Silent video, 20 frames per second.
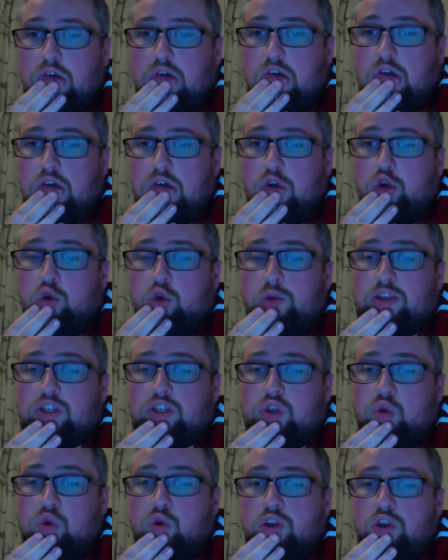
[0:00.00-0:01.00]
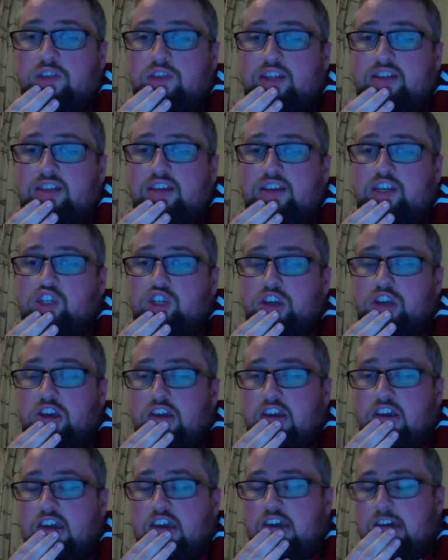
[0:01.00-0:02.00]
Who wins Cody v
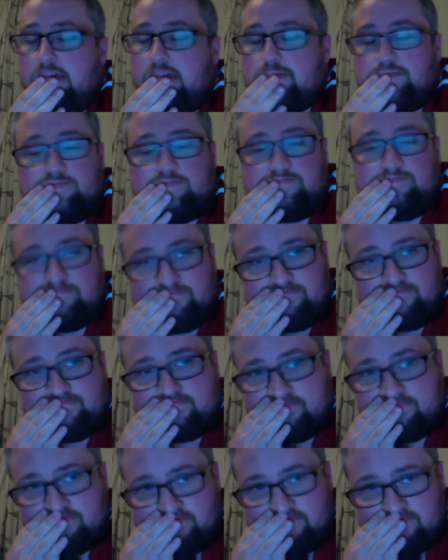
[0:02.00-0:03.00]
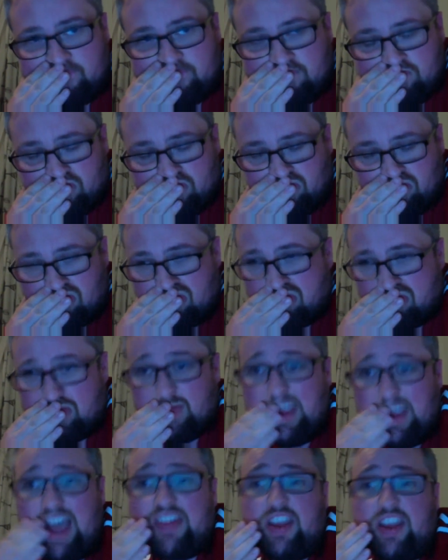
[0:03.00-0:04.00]
TJ?
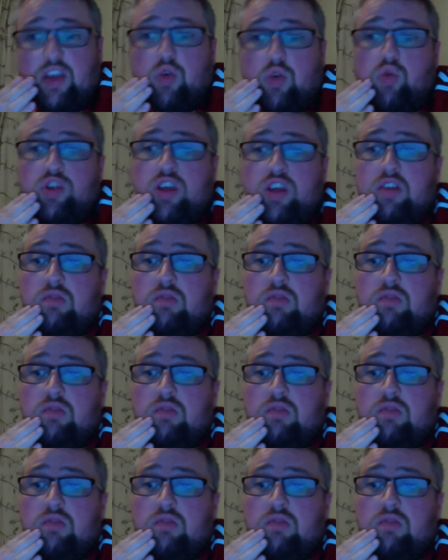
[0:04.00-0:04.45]
I think Cody.